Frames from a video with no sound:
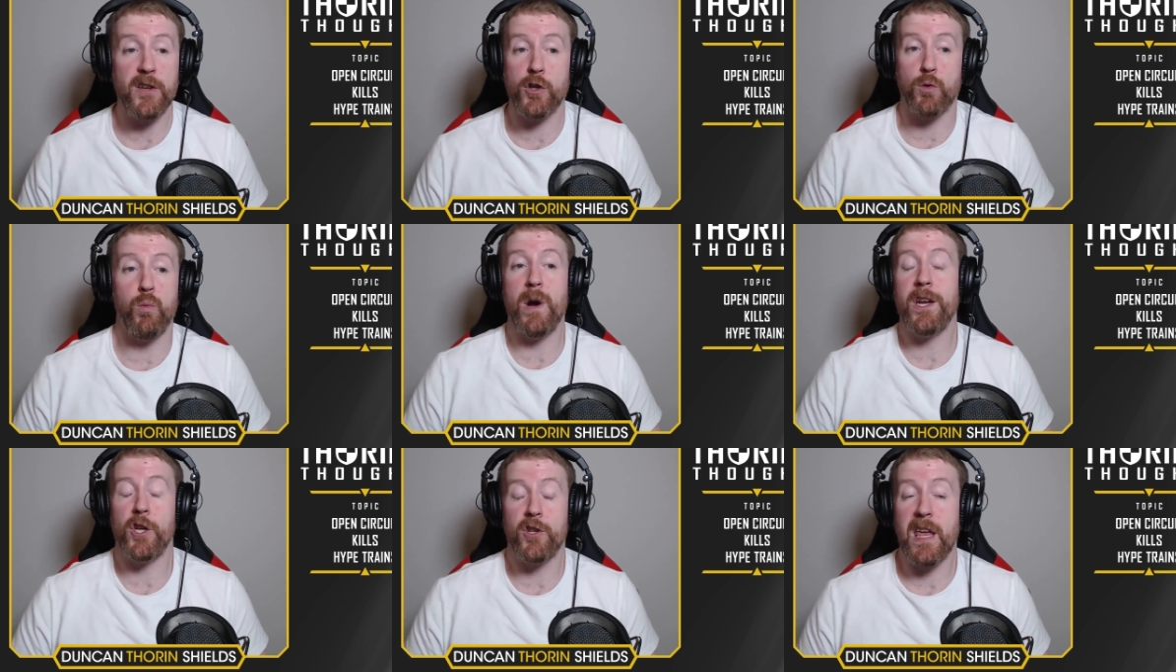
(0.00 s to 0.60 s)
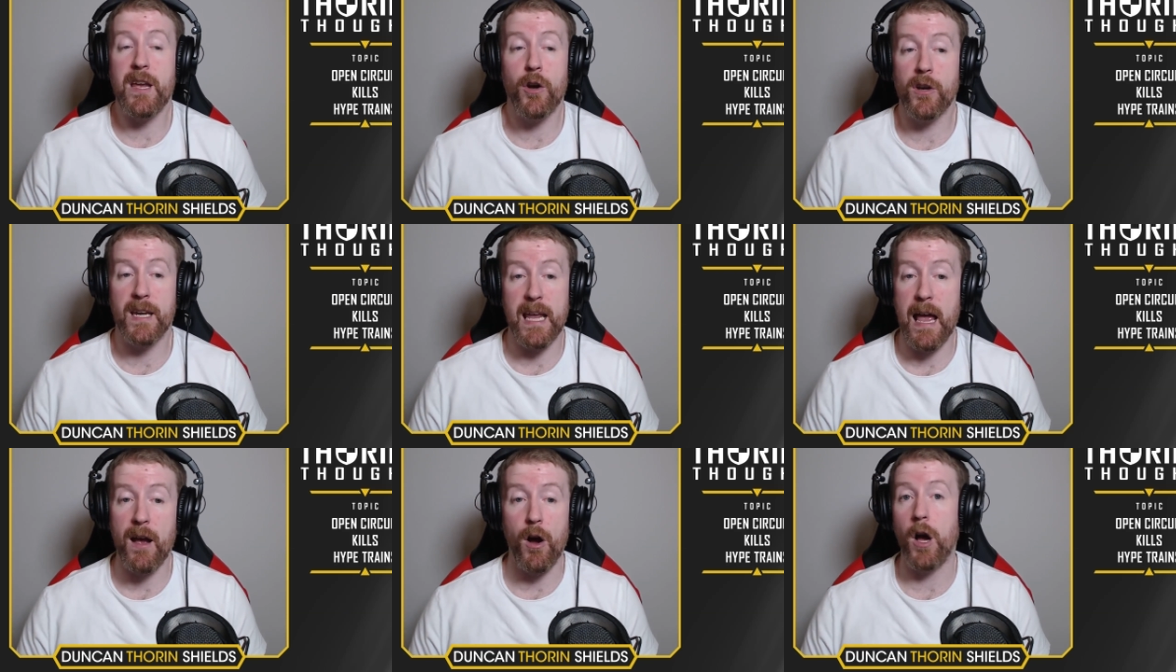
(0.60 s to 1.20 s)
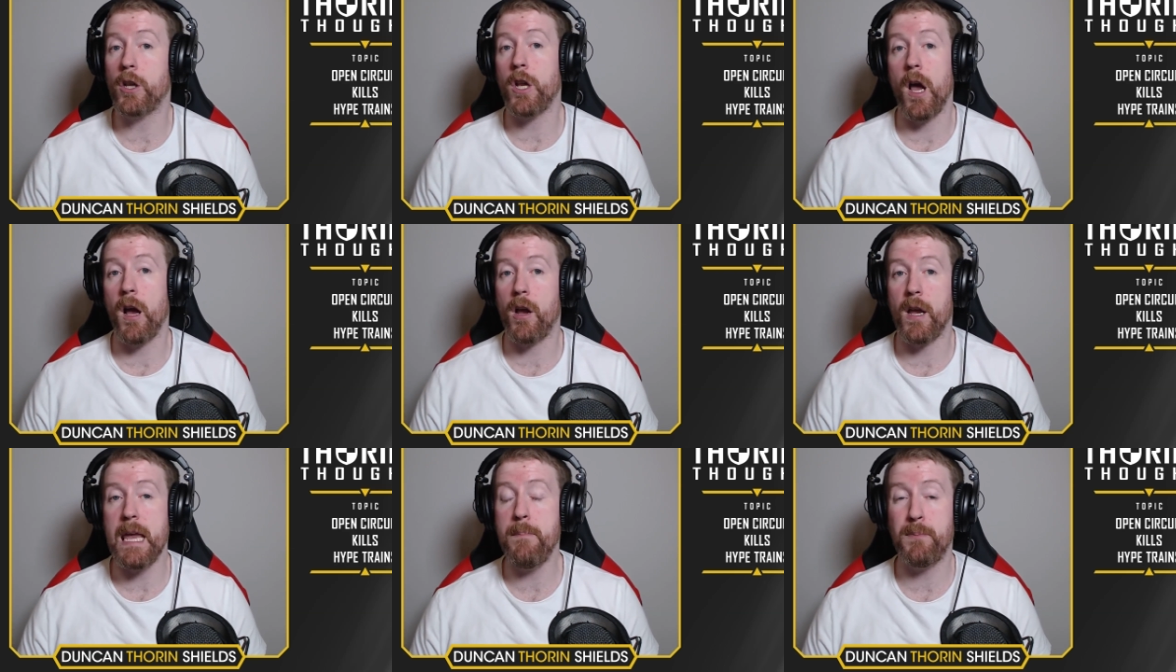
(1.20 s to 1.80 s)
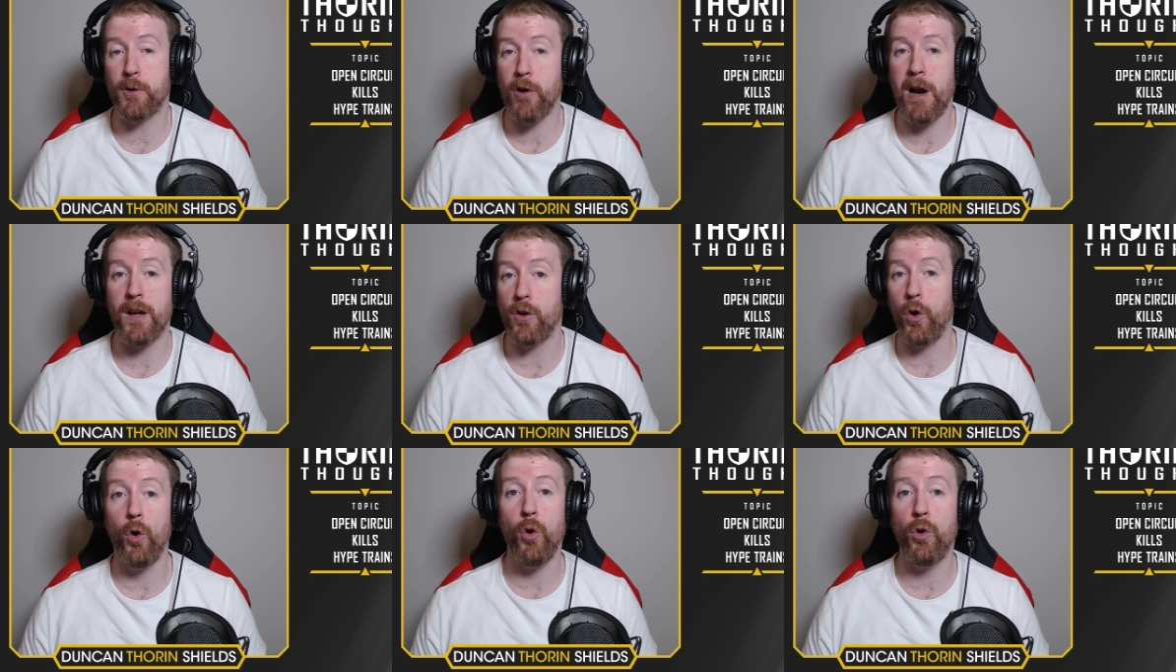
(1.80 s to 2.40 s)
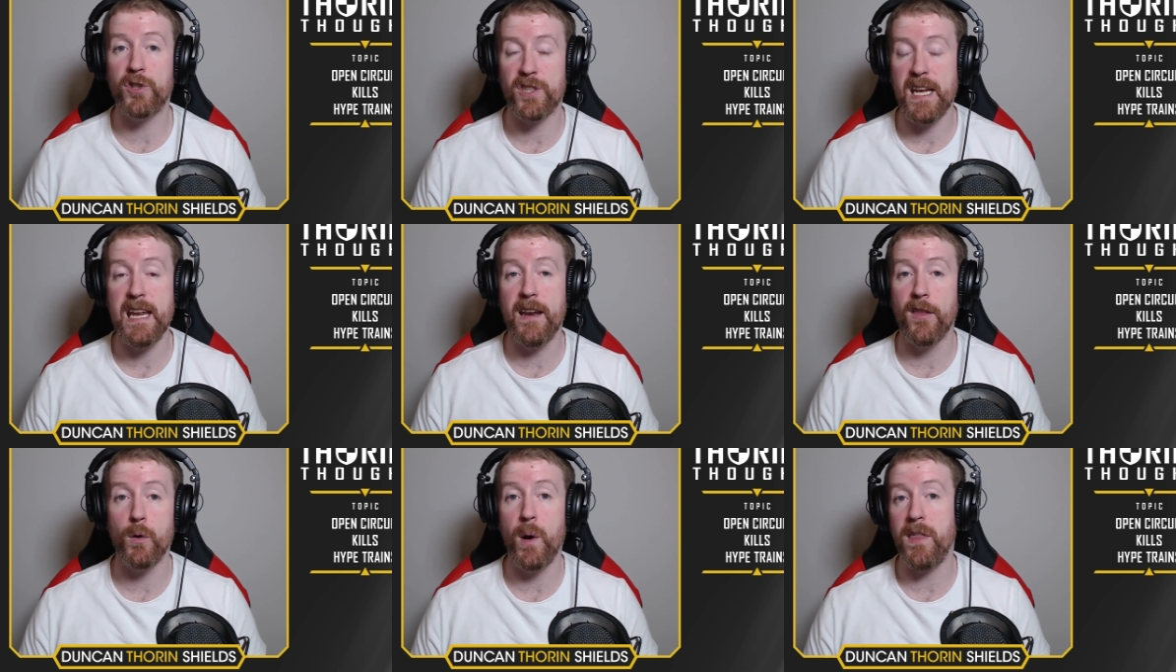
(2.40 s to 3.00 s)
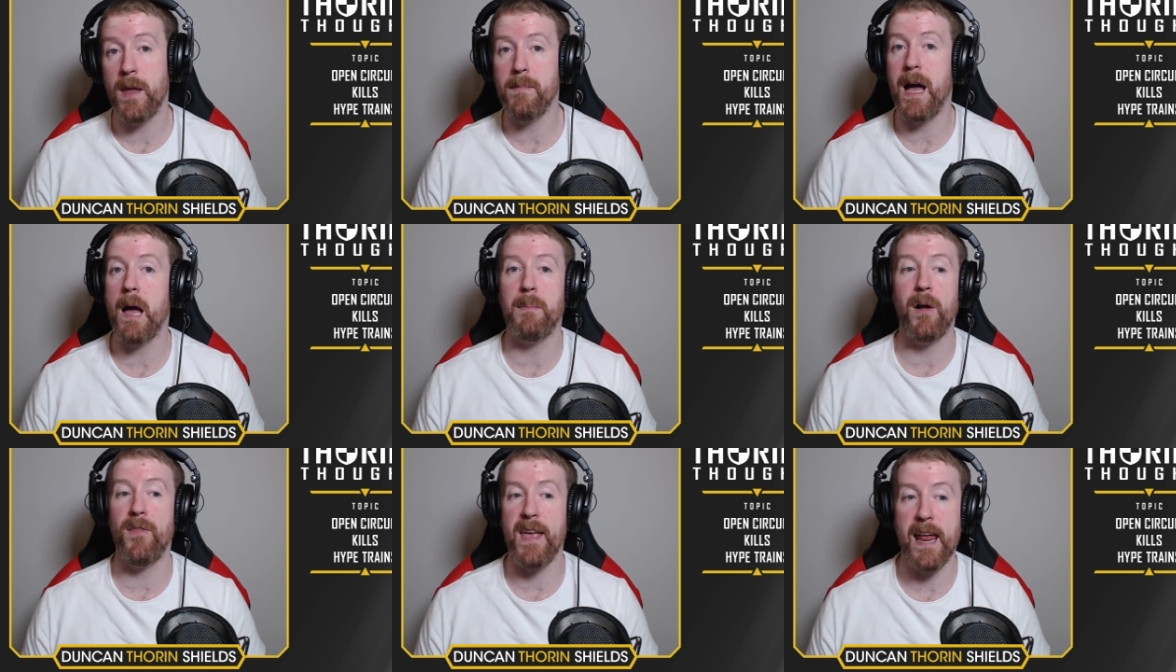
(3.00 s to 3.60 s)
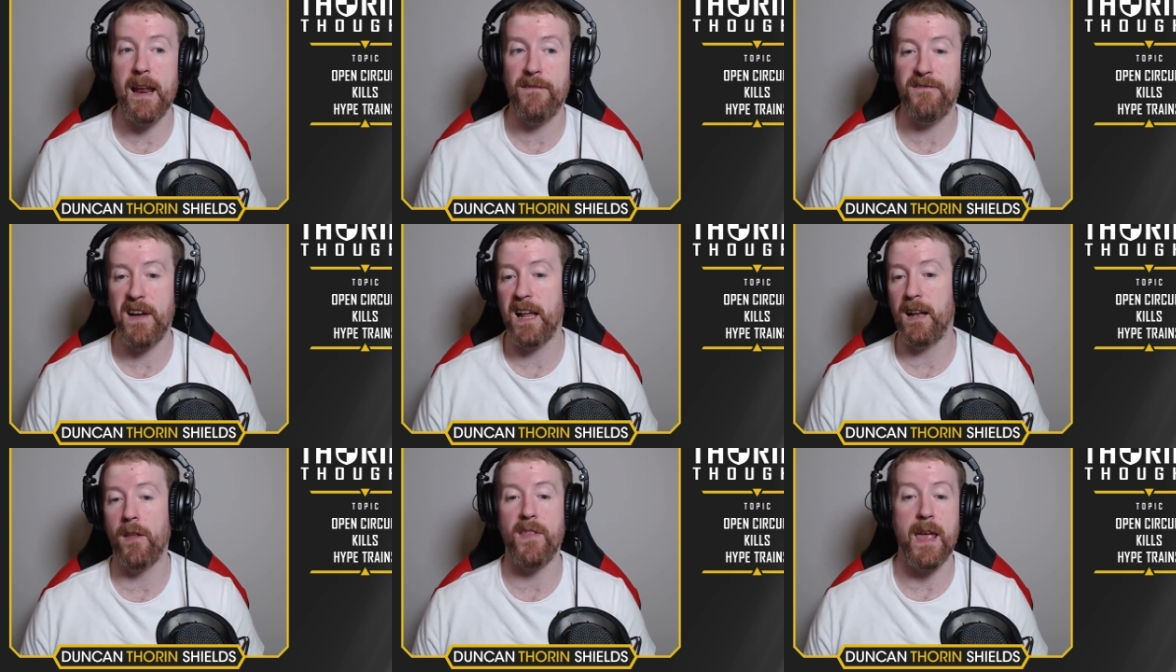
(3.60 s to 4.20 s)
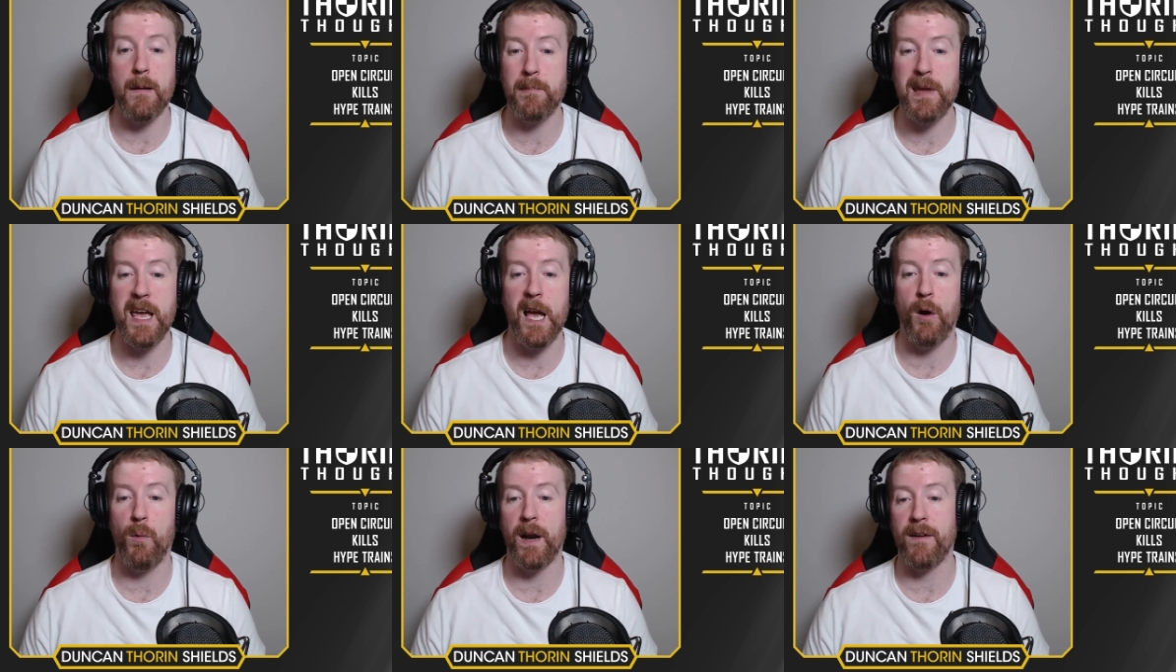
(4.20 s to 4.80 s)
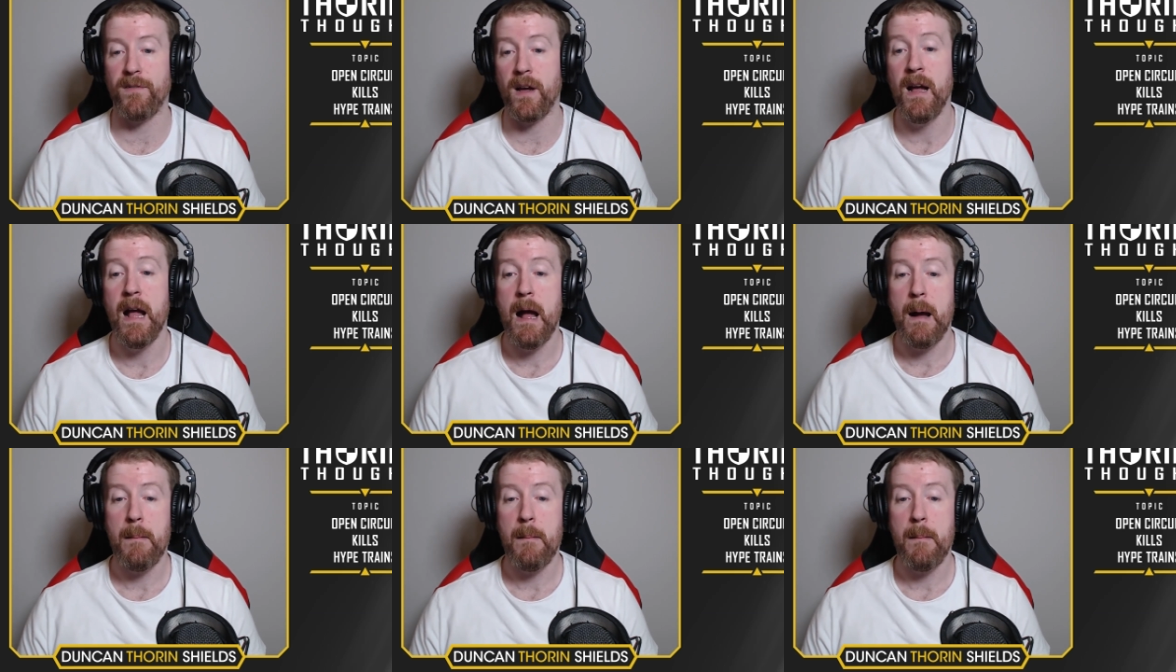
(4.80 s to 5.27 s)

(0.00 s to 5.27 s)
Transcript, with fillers: they just wish they could get a, a keep track of the whole scene in the way they might about the NFL or the NBA or whatever.